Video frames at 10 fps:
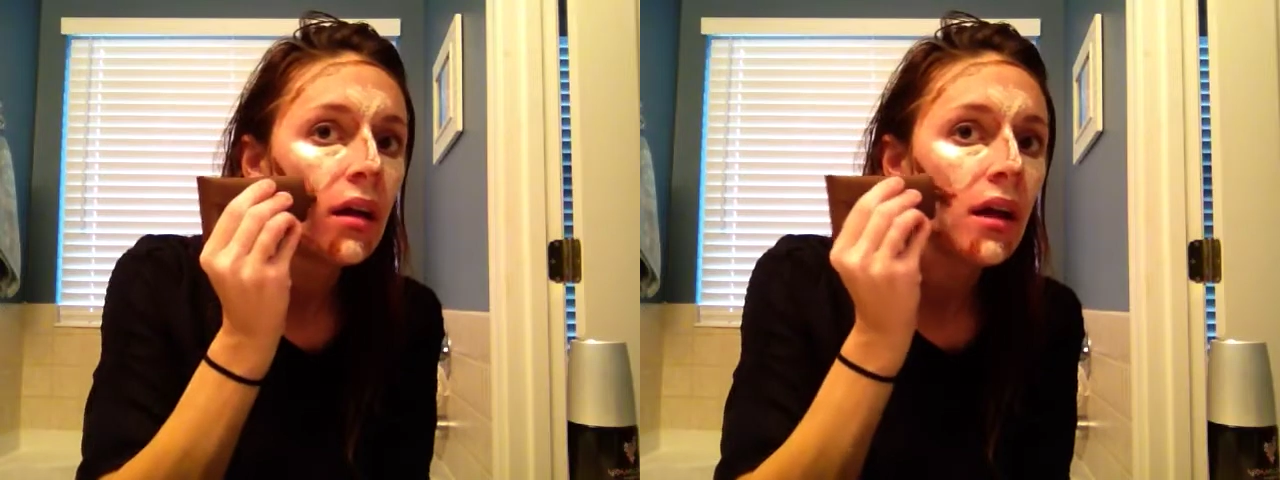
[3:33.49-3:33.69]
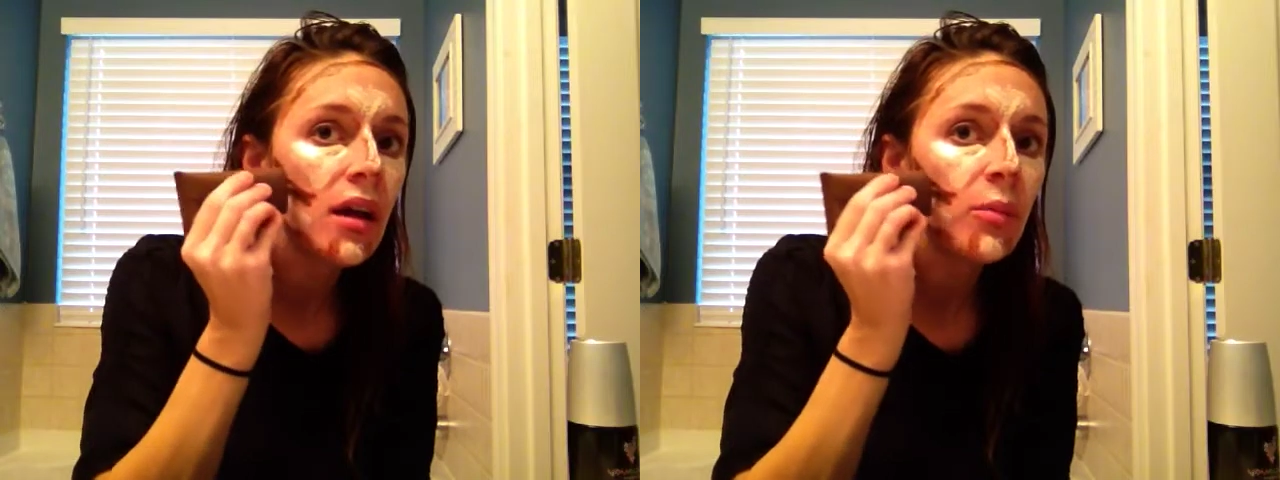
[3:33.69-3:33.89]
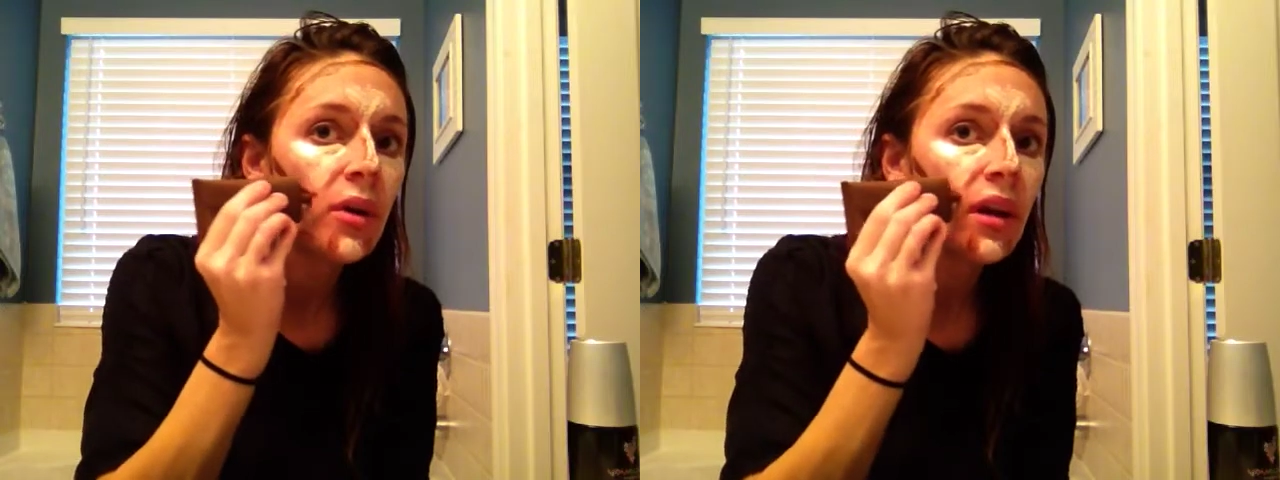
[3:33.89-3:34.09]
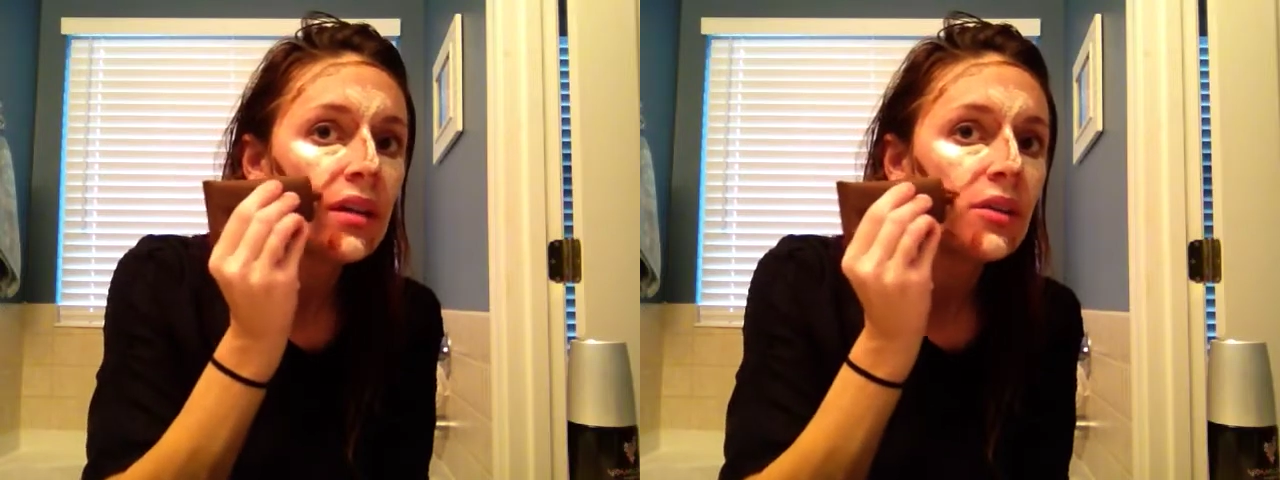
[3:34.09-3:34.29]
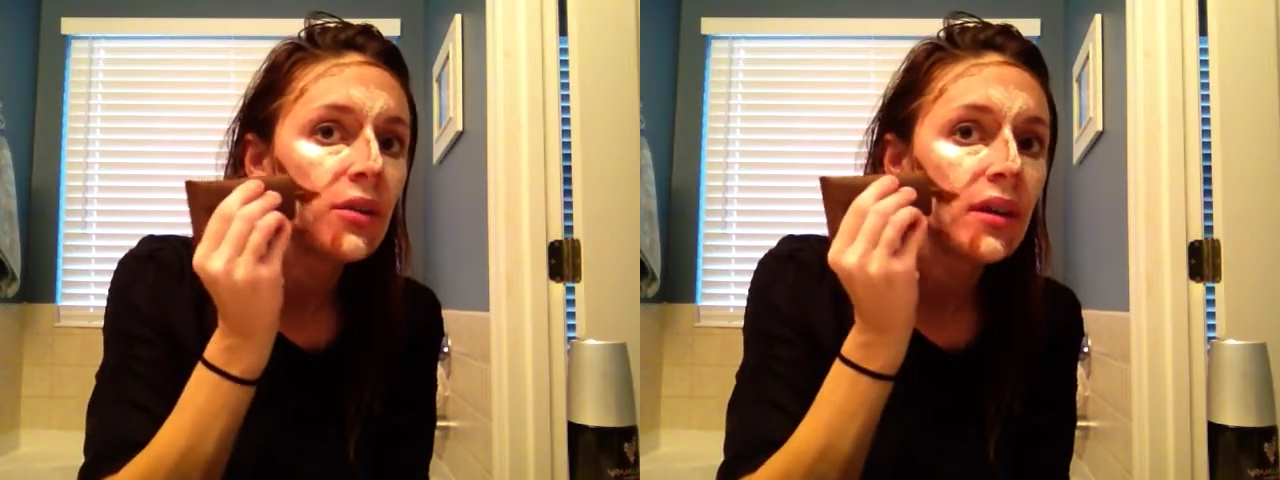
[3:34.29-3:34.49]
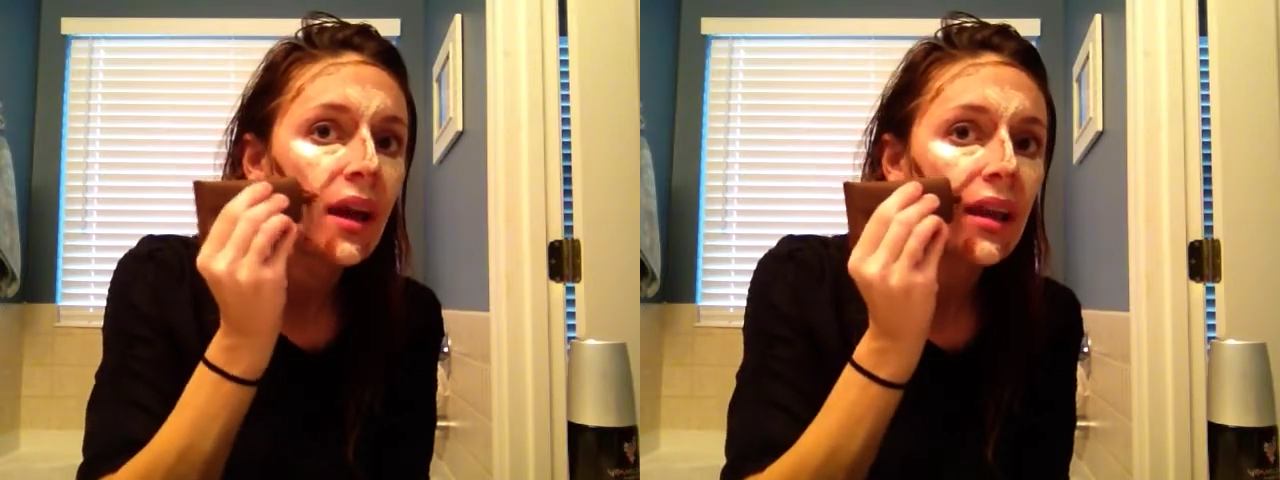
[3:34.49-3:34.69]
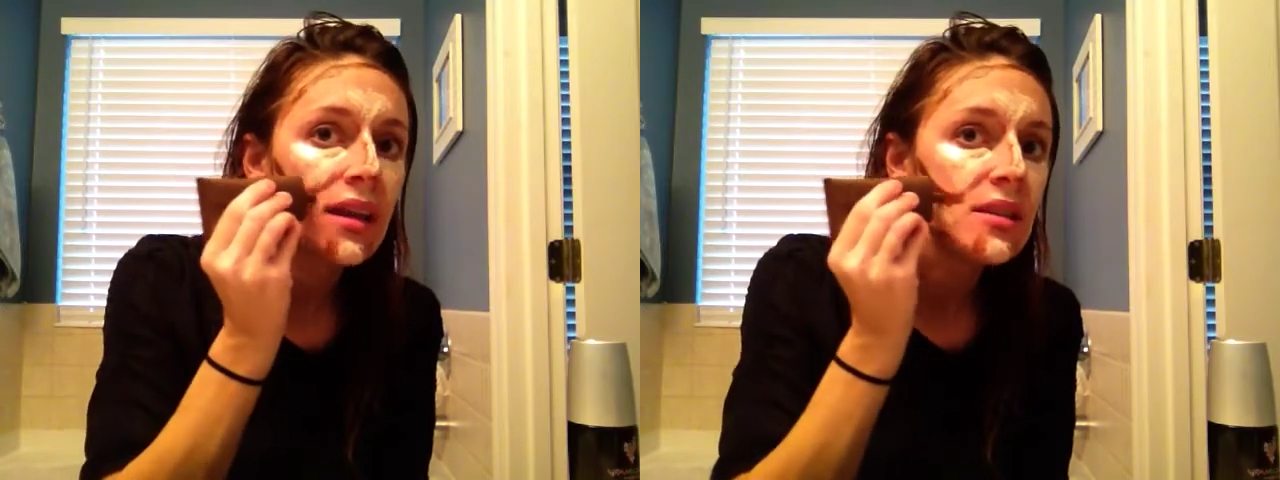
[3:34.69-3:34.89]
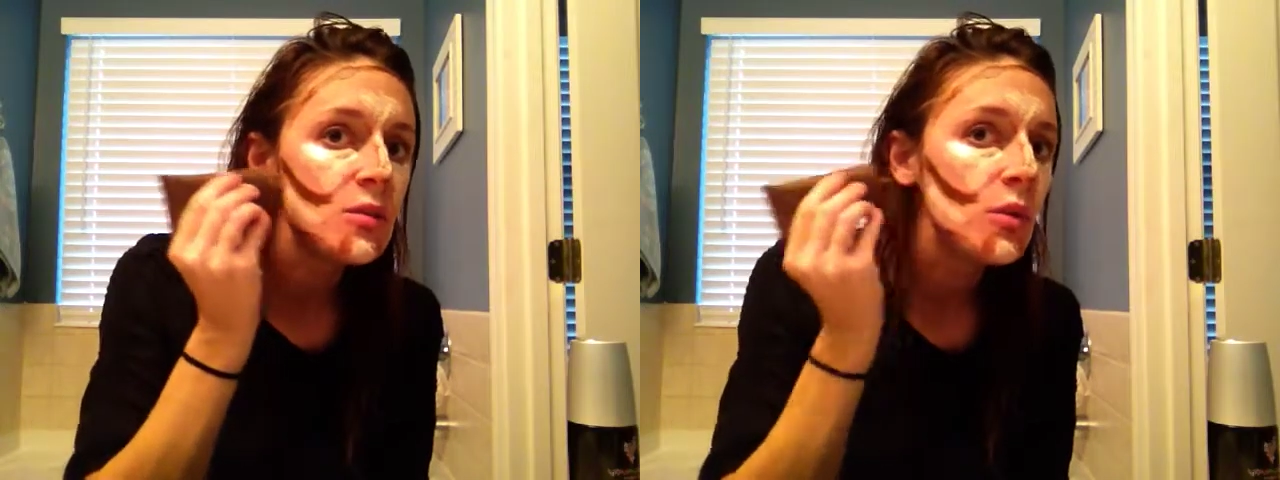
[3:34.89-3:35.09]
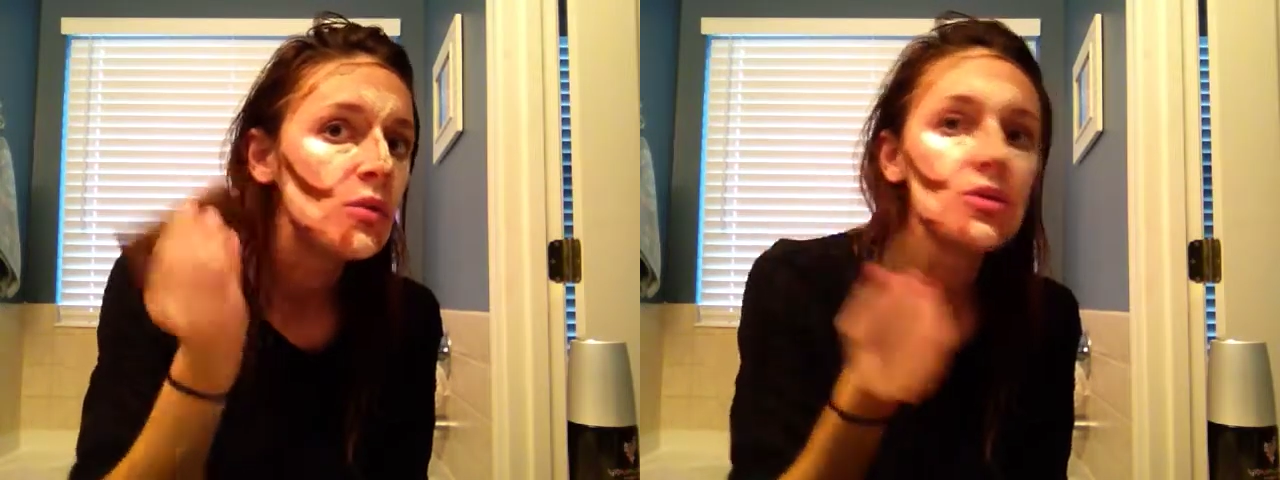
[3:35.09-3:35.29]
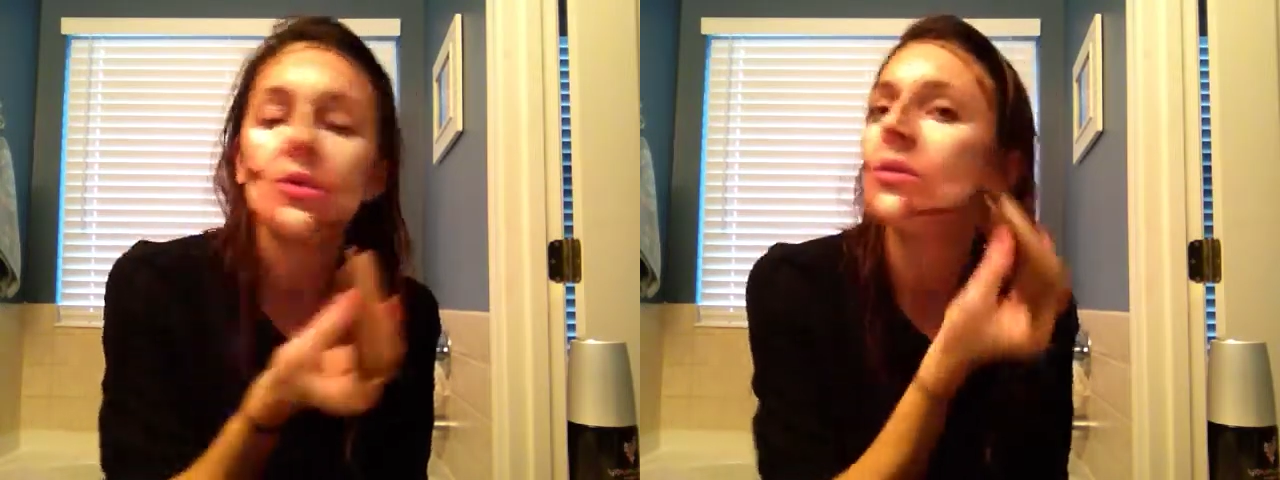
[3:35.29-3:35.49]
Kind of bring it into a Nike
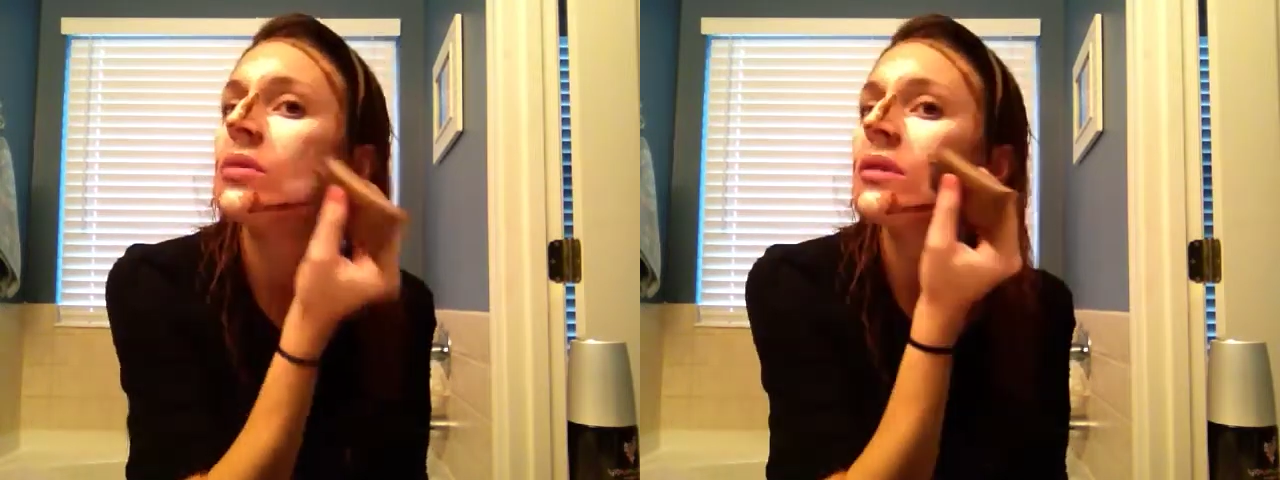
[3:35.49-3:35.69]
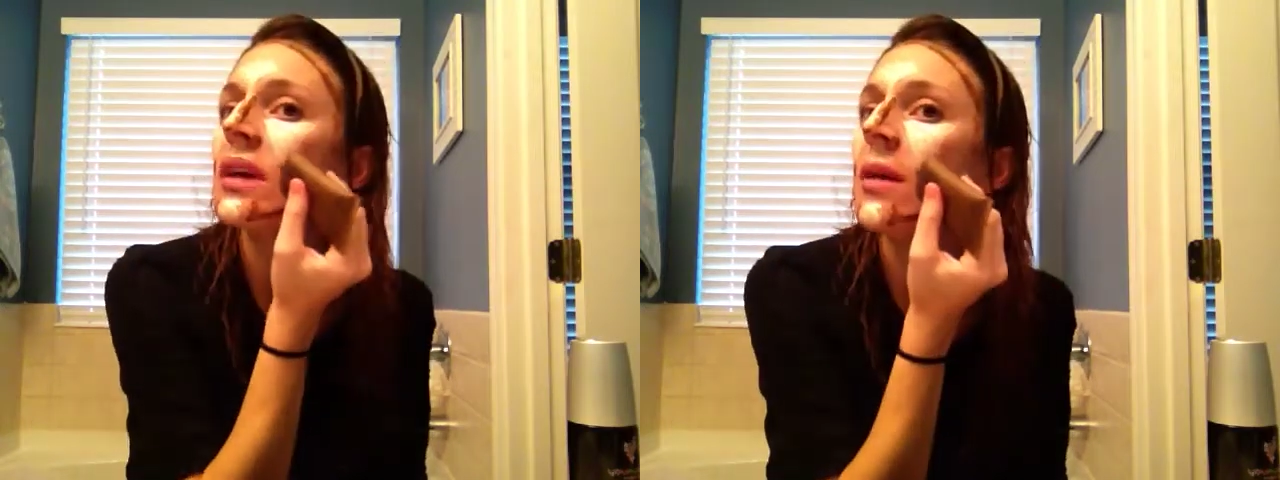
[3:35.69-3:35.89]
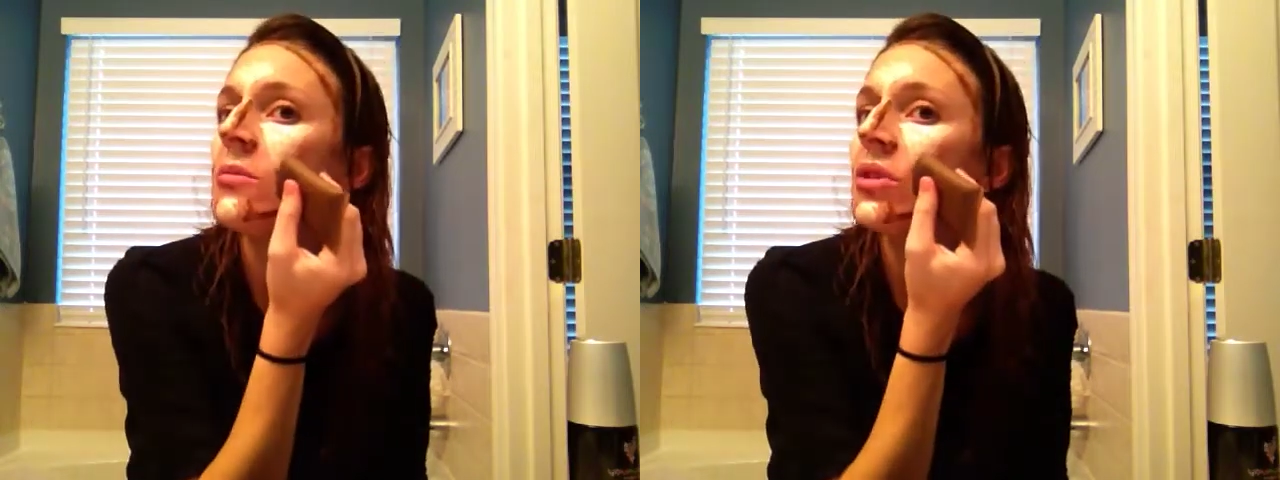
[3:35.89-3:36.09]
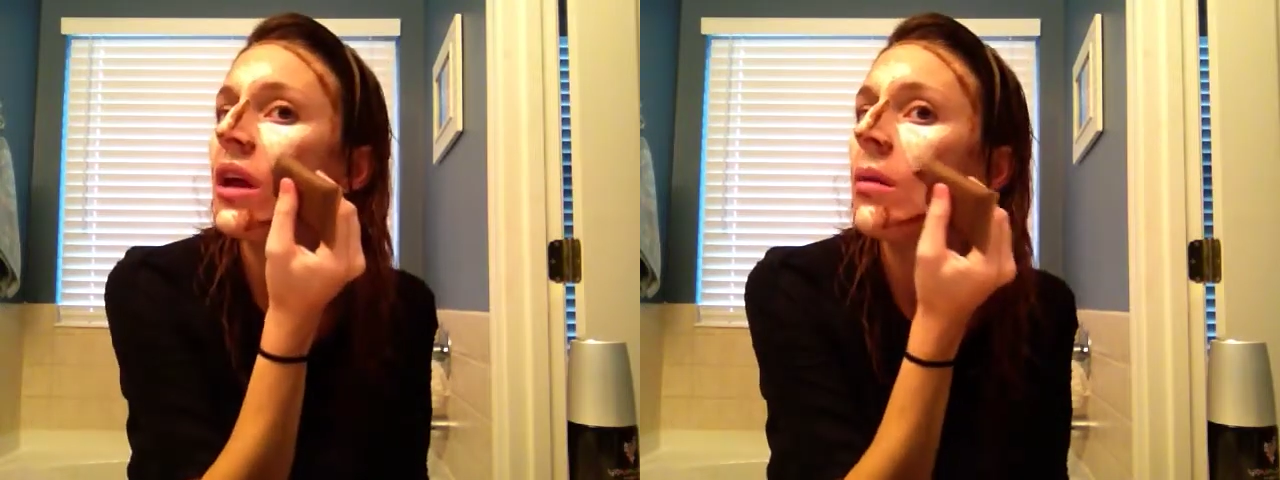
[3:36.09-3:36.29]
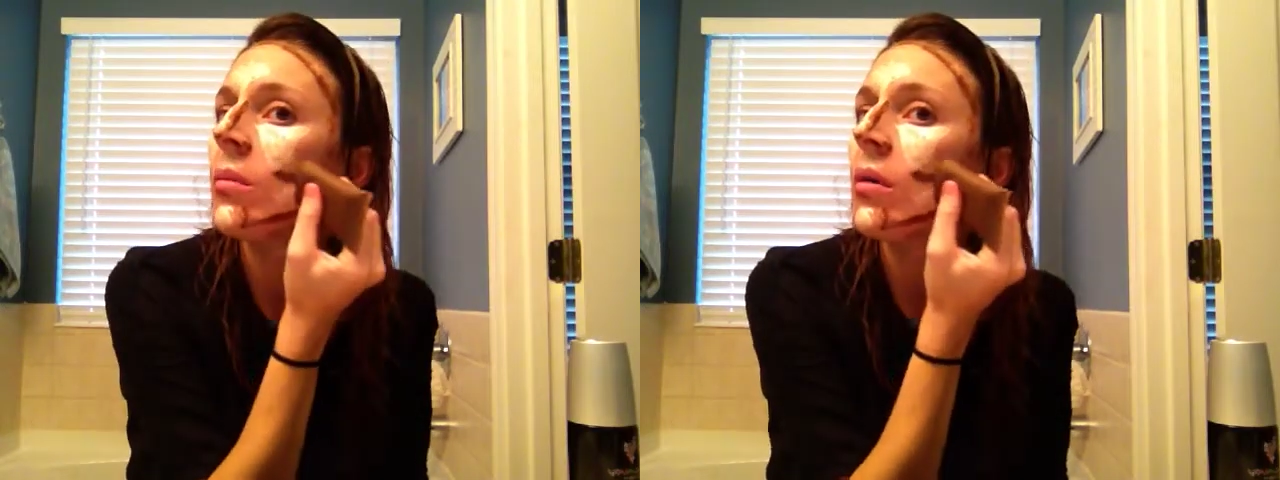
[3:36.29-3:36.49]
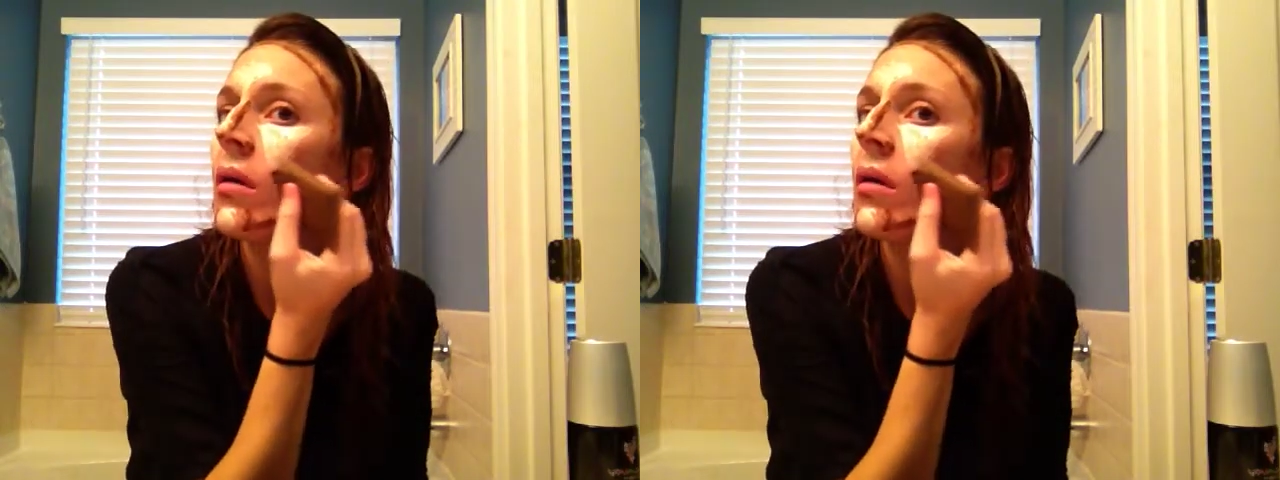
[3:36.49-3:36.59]
swoosh type shape.